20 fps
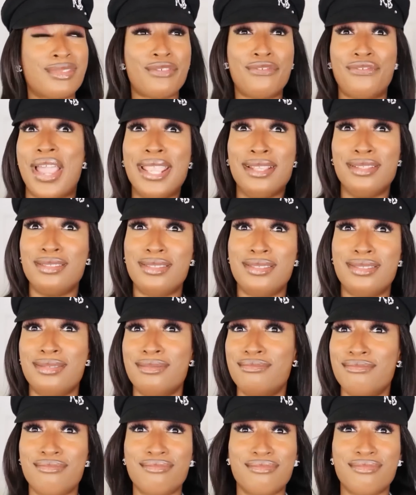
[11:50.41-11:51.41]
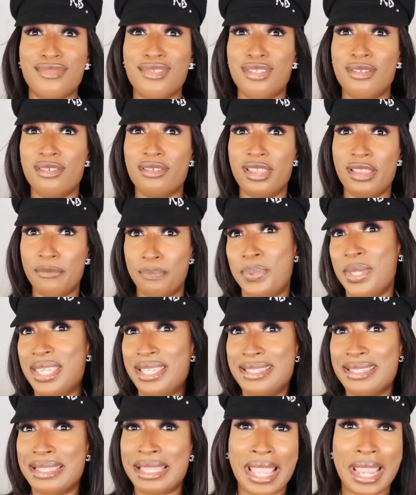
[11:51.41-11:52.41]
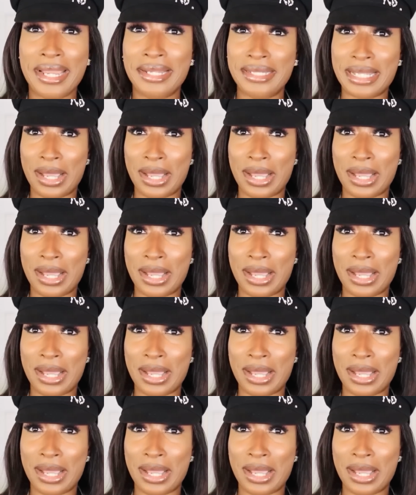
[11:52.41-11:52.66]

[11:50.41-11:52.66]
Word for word: finds the piece lying